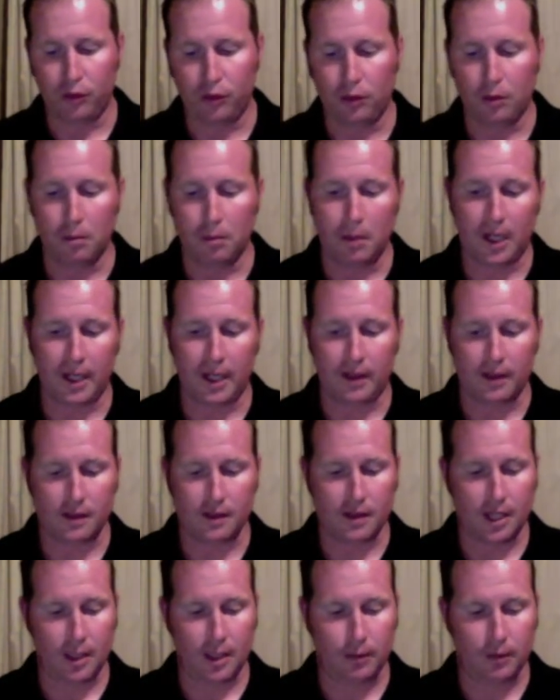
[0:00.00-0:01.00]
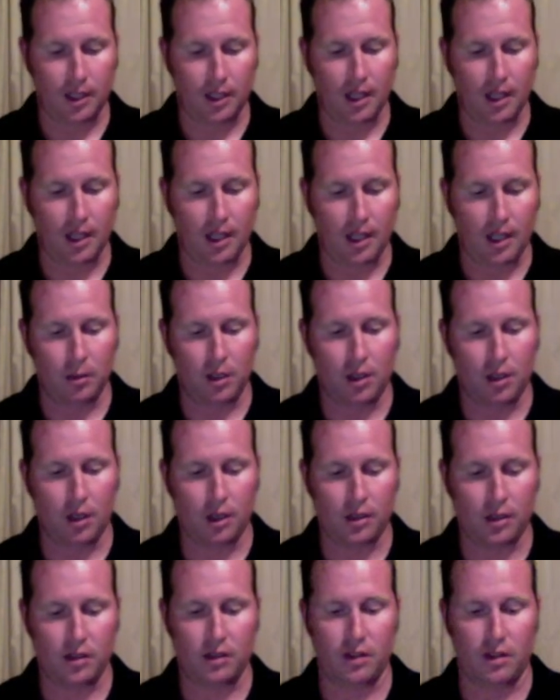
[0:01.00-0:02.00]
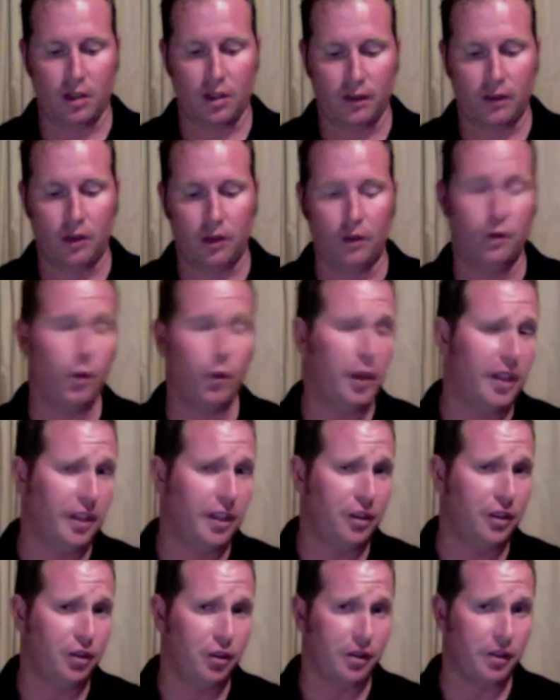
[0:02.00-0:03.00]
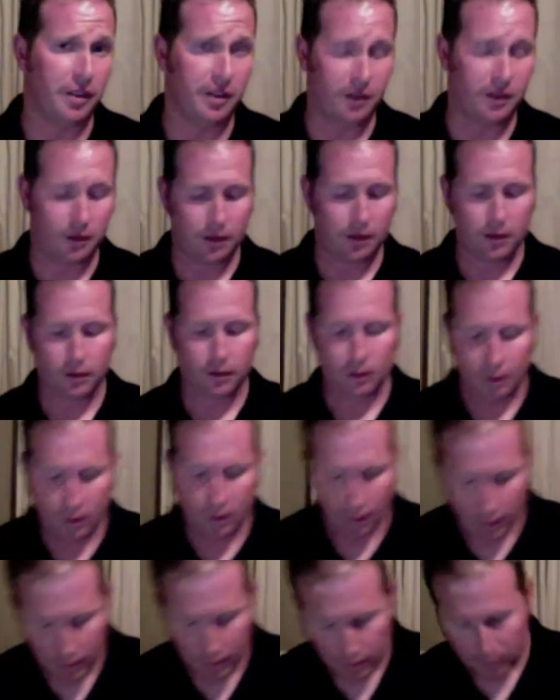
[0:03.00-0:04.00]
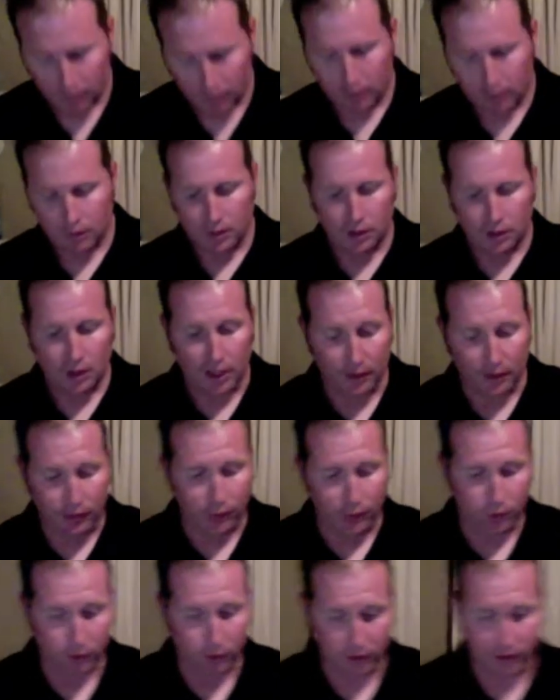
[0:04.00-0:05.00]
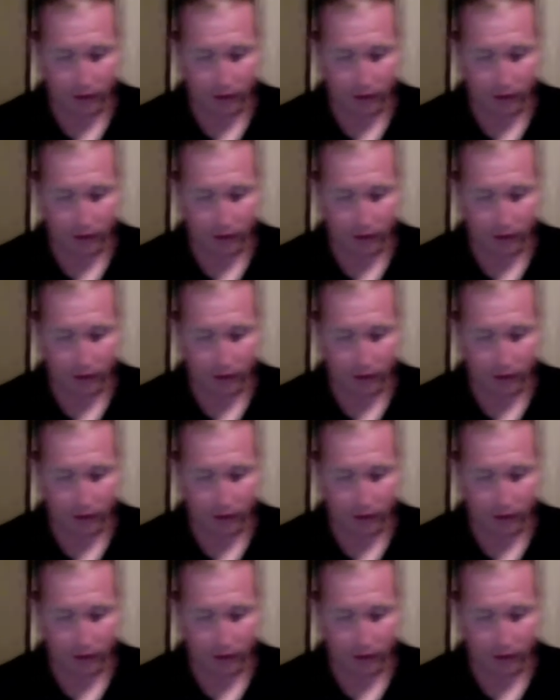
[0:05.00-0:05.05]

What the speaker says: but at the same time be cautious enough to avoid injuries. If you were to